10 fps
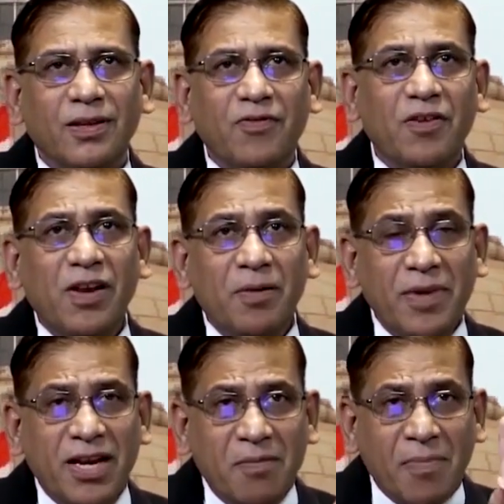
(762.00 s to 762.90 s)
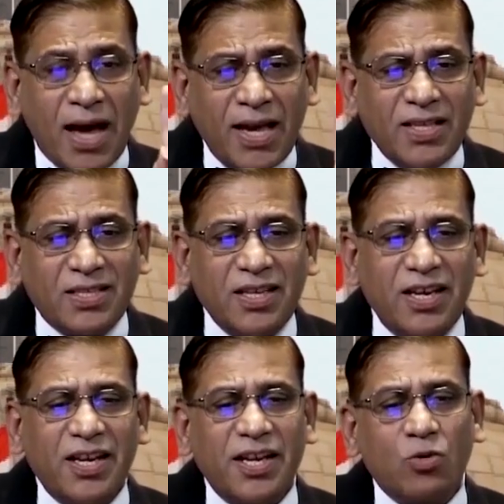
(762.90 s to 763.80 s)
We will minimize
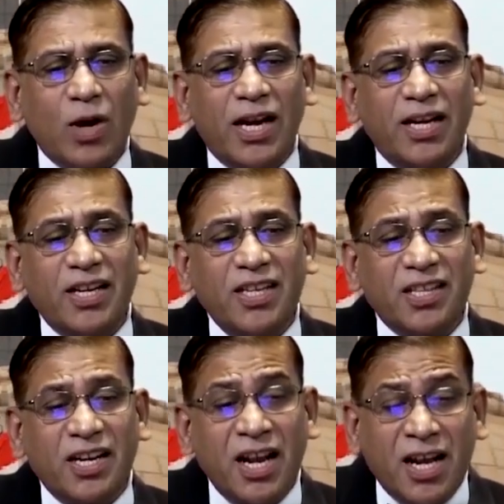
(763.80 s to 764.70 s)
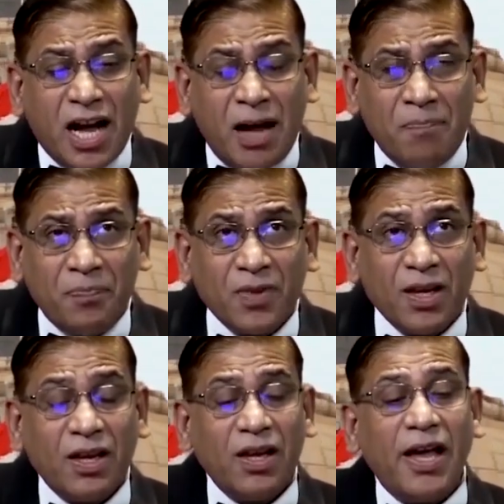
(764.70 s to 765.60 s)
inequalities in
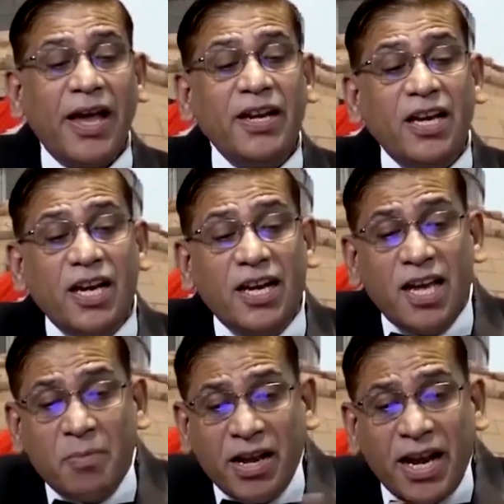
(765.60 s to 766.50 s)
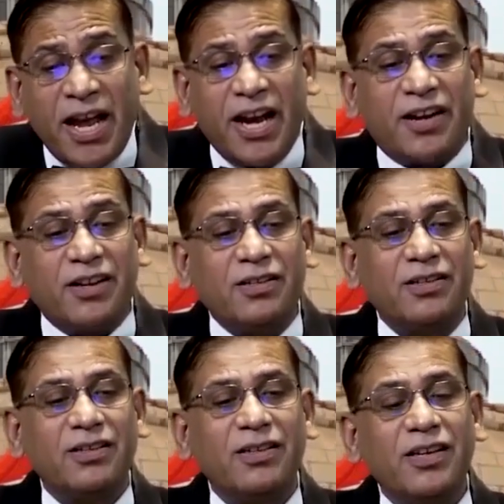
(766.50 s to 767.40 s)
income and eliminate
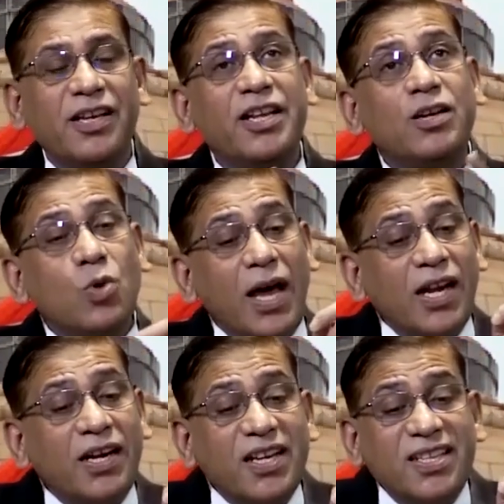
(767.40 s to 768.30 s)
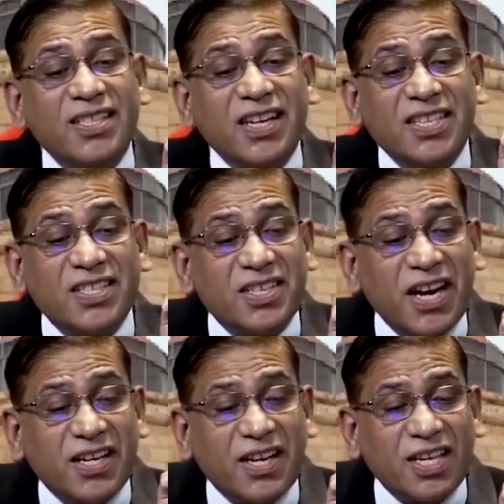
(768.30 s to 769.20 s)
inequalities in
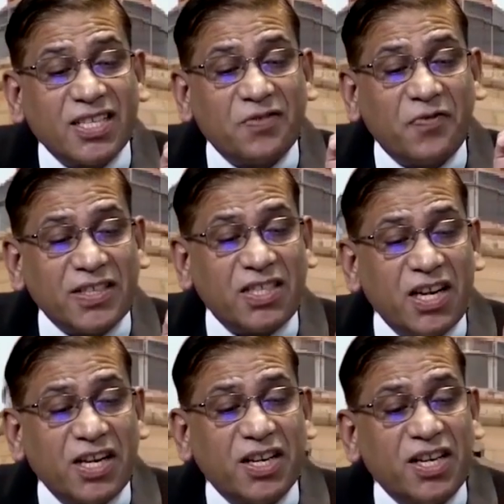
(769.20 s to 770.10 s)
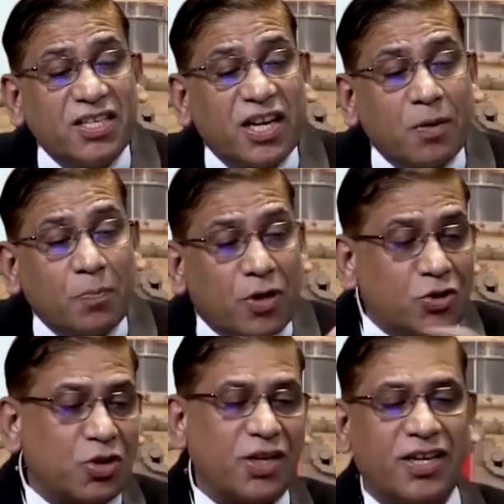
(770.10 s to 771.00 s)
status, facilities, and
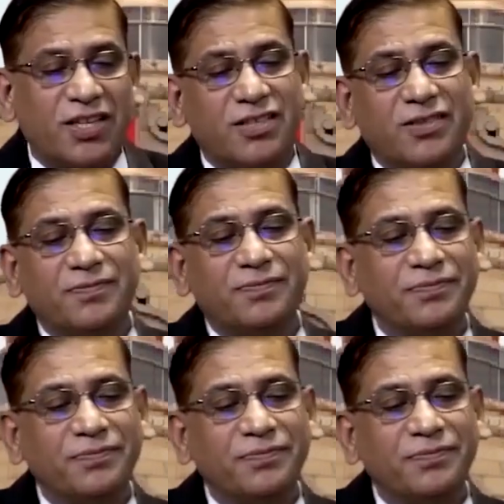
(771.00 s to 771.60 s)
opportunities.